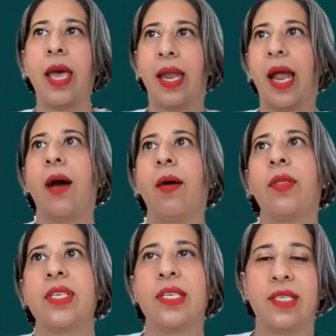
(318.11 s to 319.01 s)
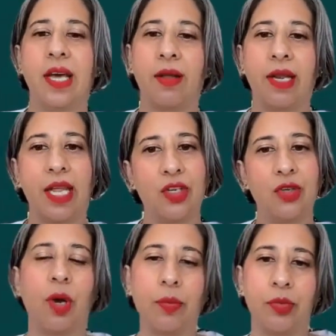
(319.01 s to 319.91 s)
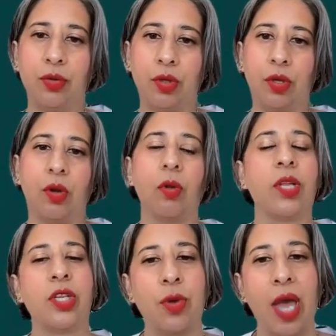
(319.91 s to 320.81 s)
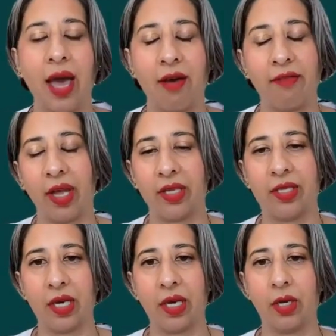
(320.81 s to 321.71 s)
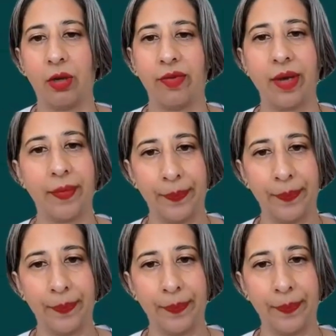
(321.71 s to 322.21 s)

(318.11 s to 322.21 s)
and how this has now led you up to the role that you have at Anova?